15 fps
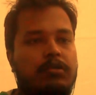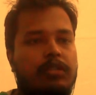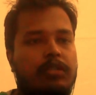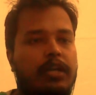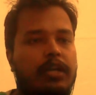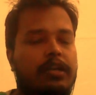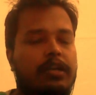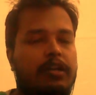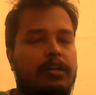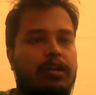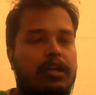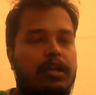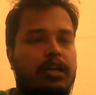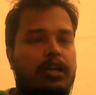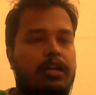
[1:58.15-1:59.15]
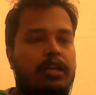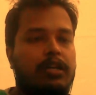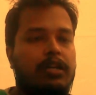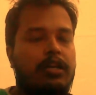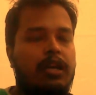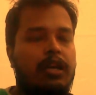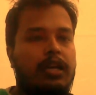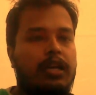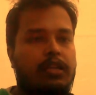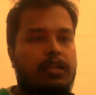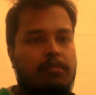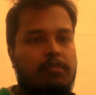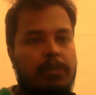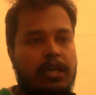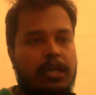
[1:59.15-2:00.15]
center and
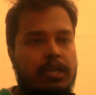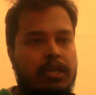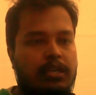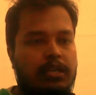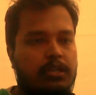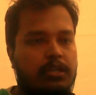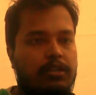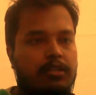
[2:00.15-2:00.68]
attack the Black king.